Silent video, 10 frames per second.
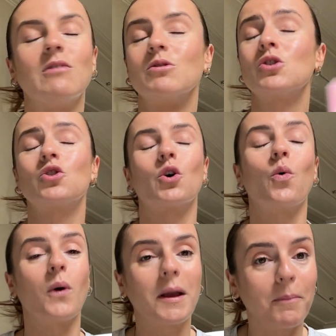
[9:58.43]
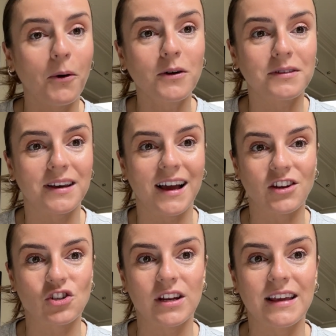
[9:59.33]
was such a quick book that
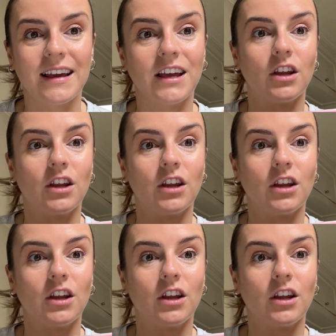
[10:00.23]
actually,